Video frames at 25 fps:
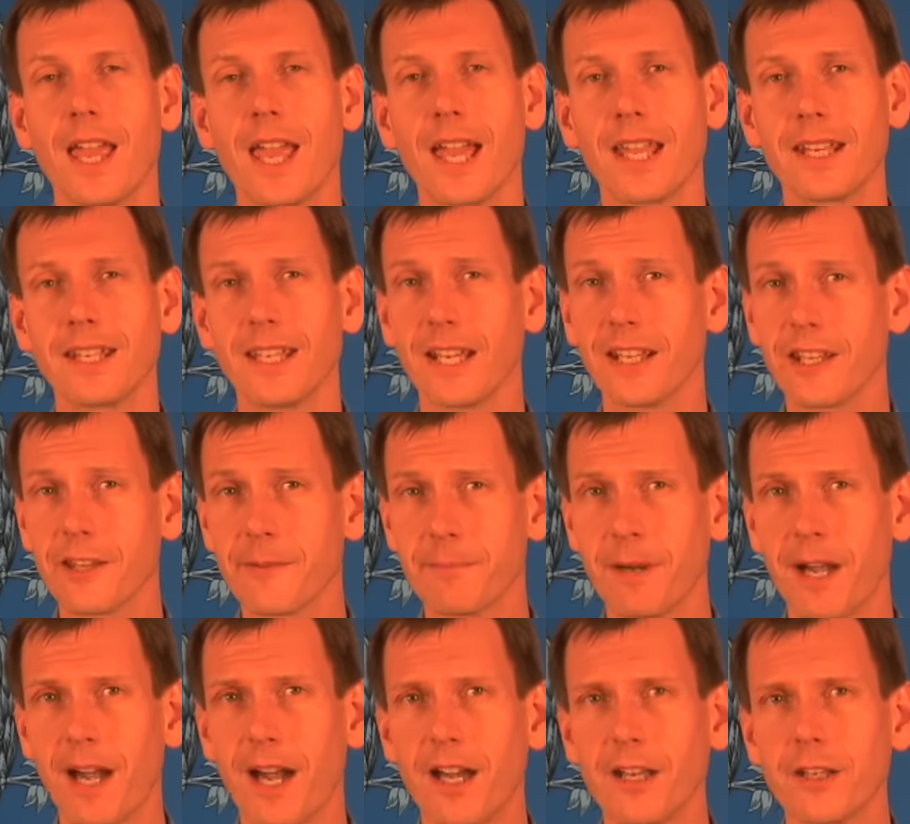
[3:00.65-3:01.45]
And that is
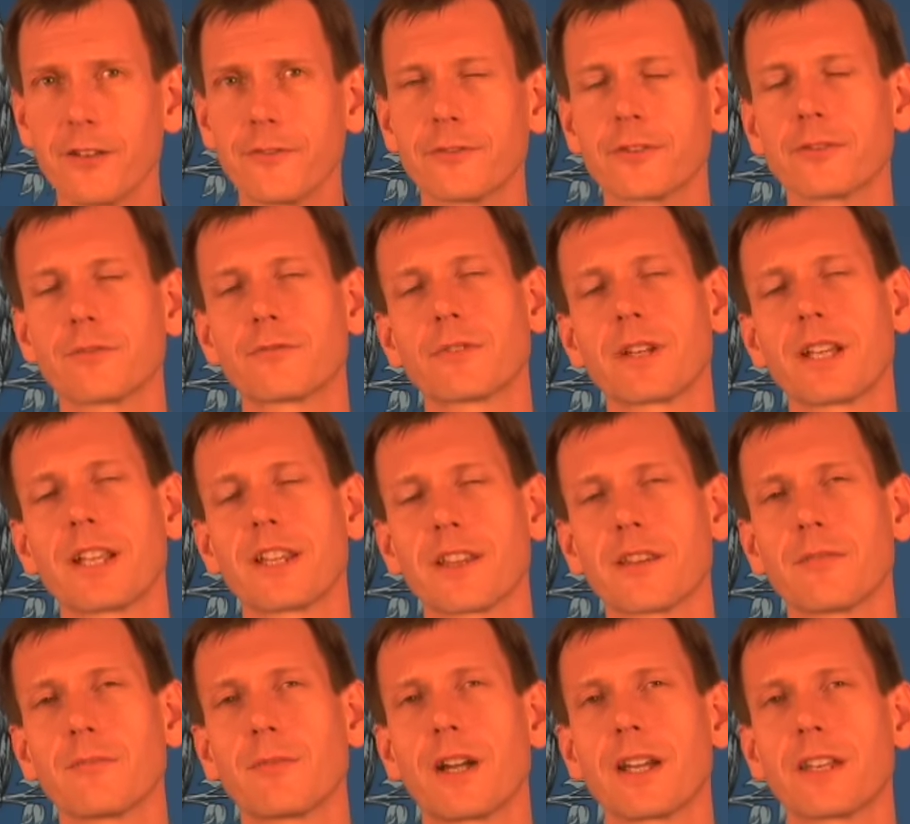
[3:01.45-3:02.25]
part of the
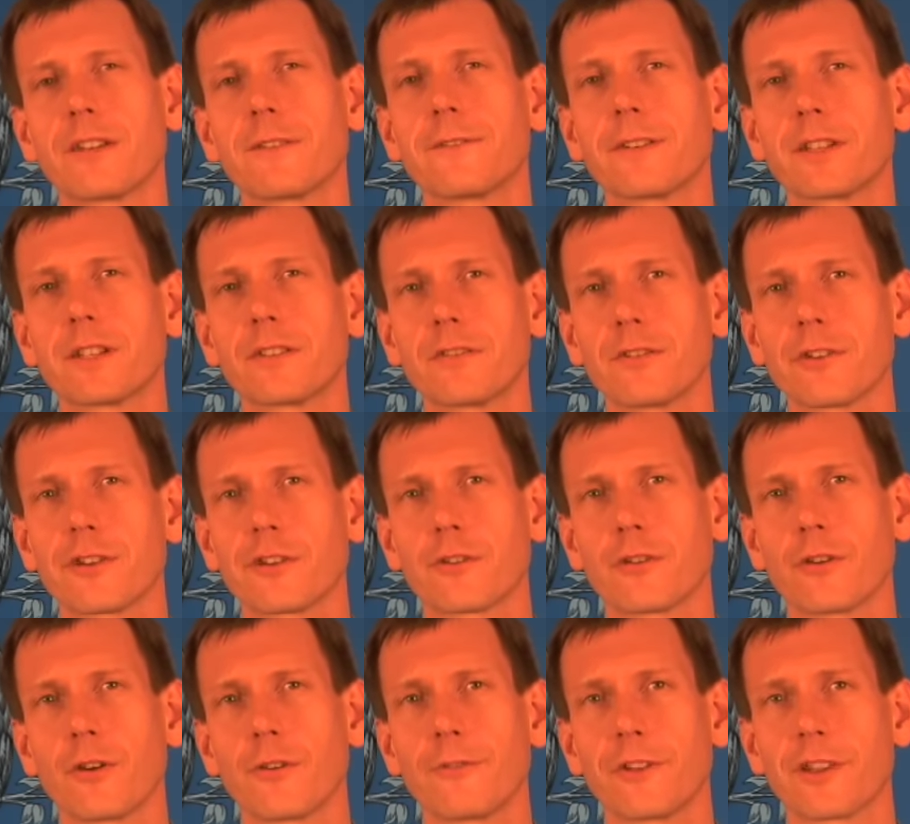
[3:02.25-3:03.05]
reason why the Federal
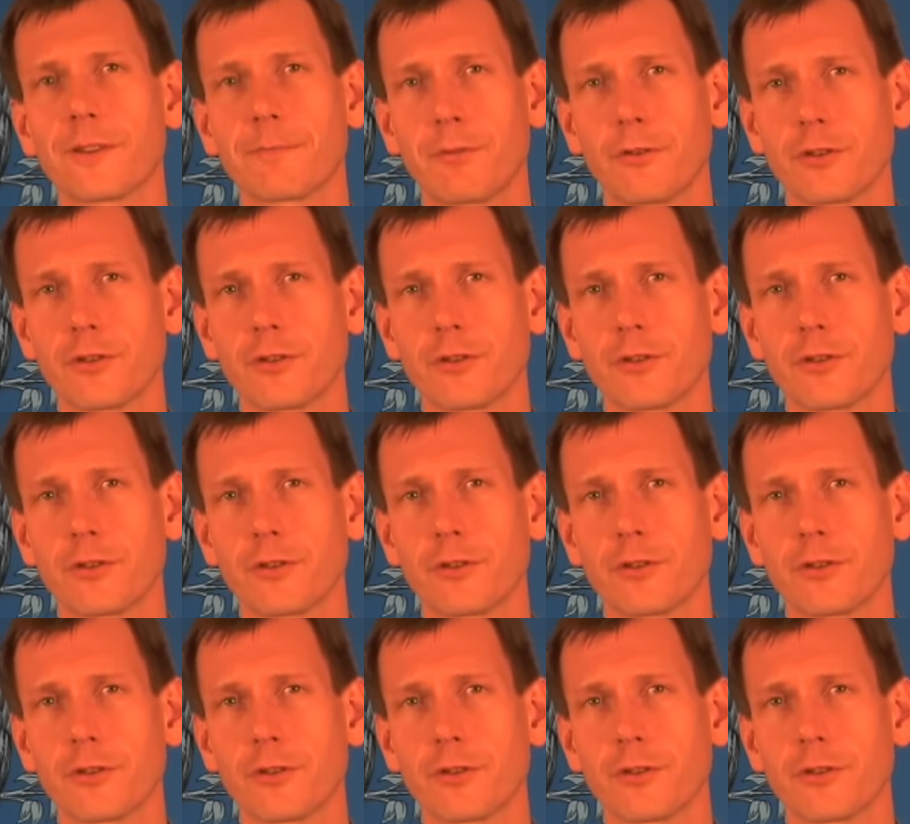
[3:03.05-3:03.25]
Reserve is